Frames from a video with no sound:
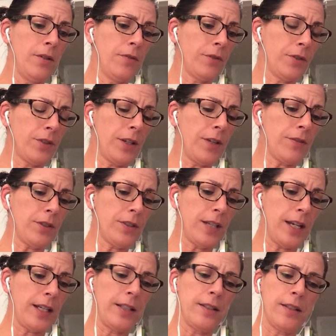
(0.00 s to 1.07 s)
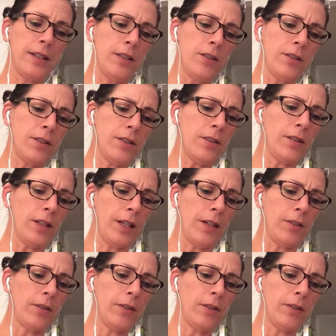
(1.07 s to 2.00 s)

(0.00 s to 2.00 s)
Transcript: For several seconds, he just stood there,